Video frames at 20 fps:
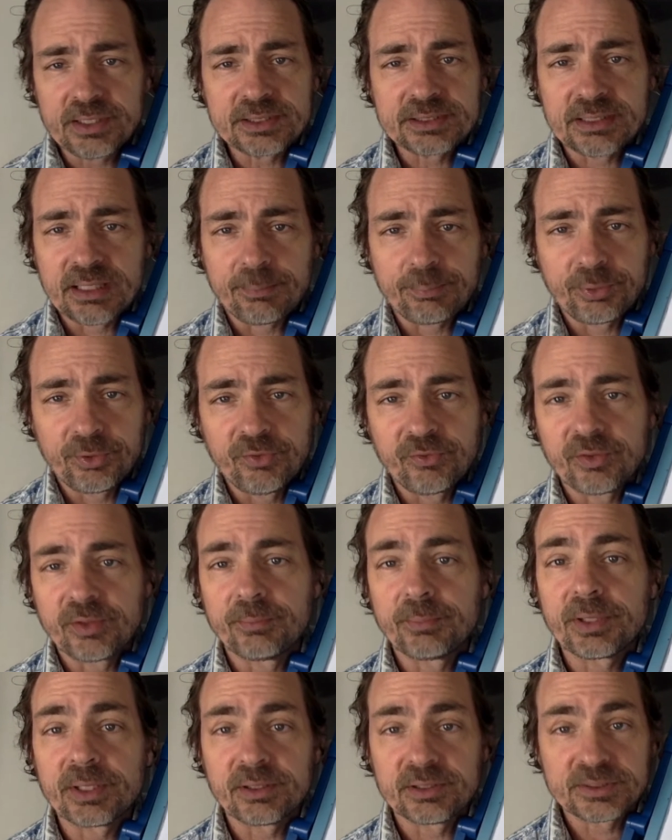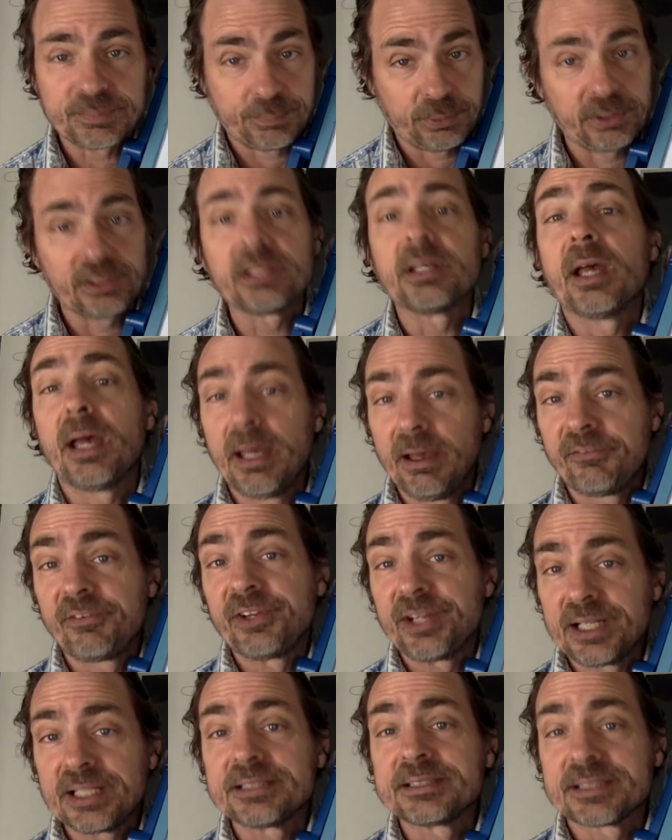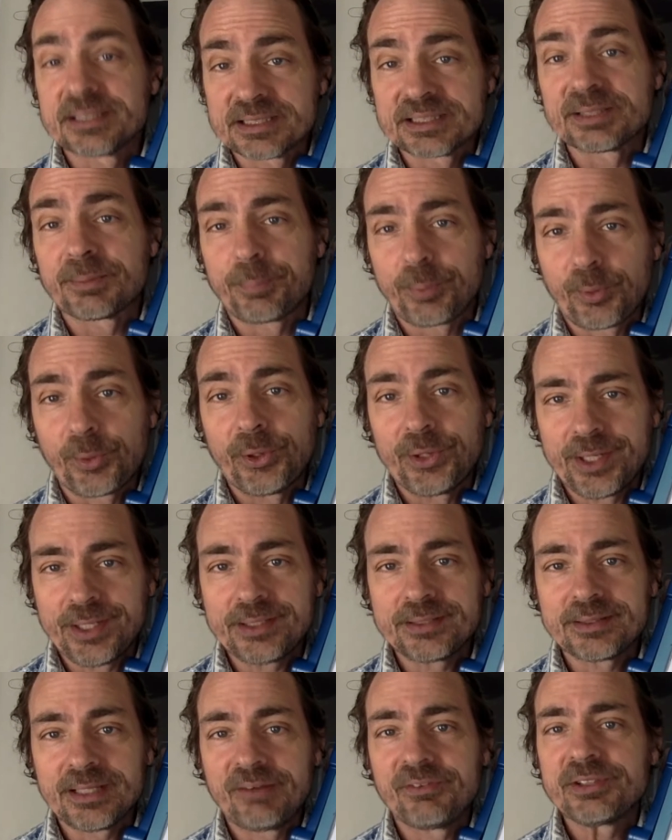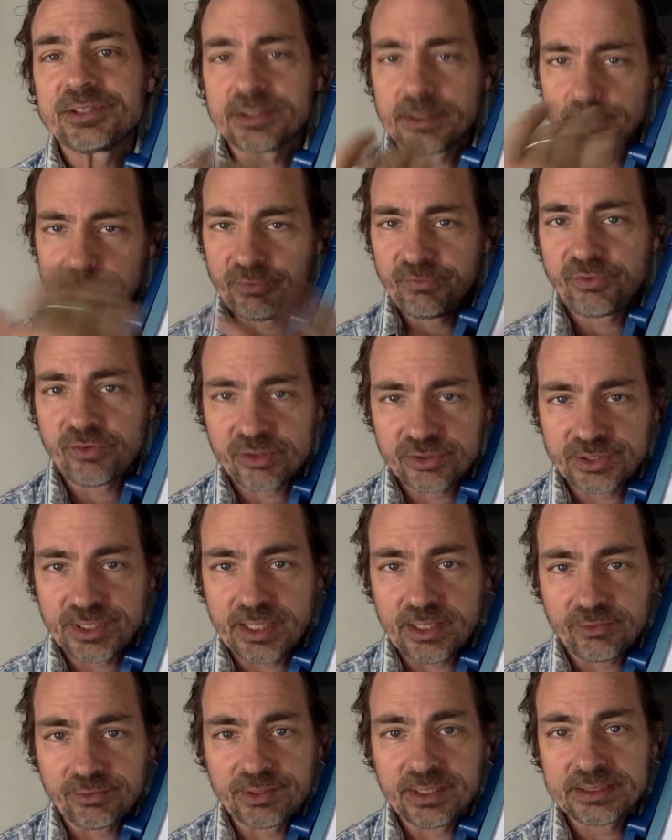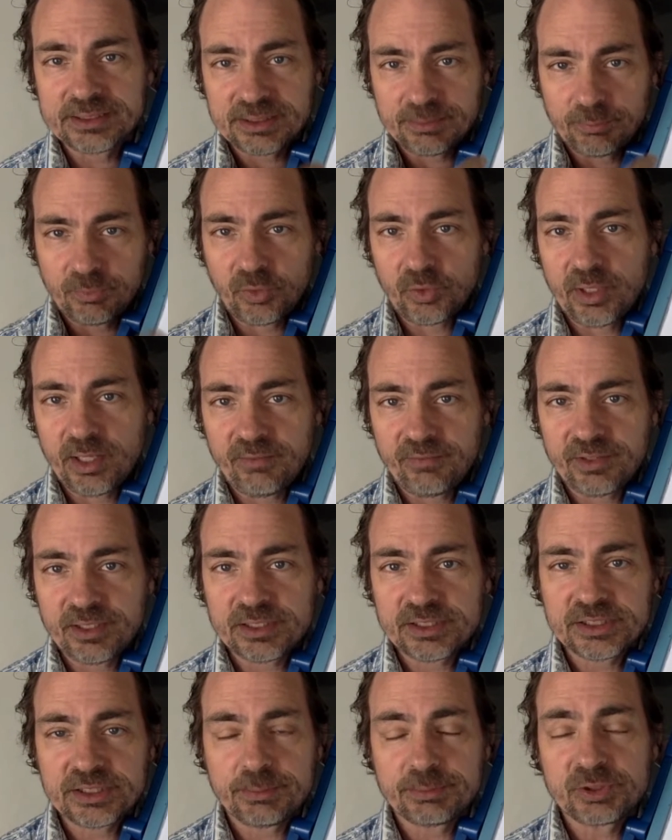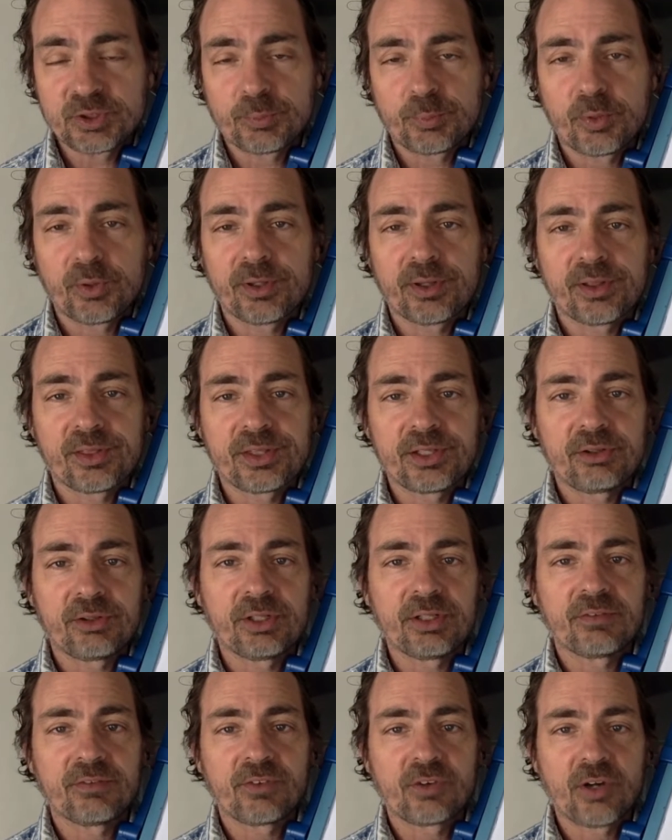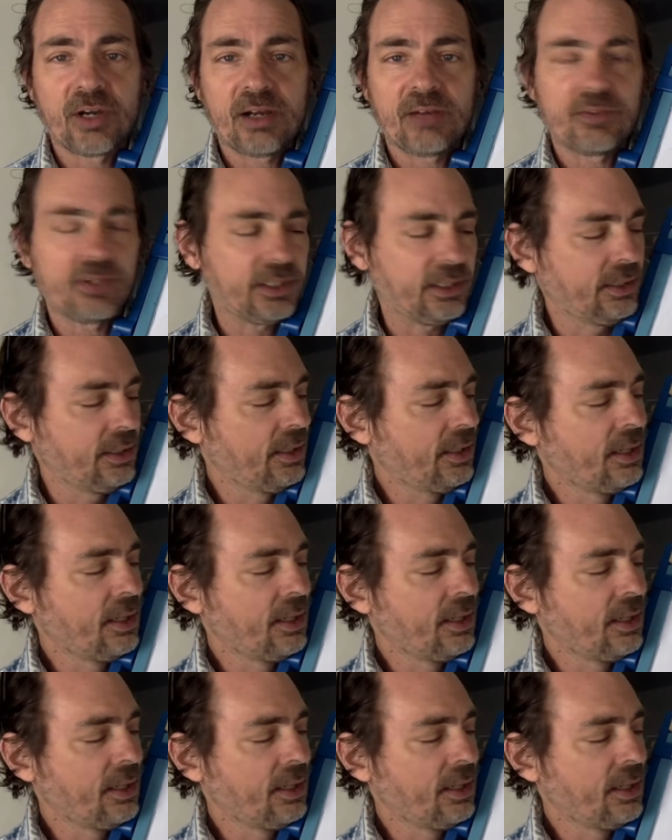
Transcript: is not proven, but there's plenty of evidence to support it. Every time you fall down, that's some more evidence to support the theory of gravity.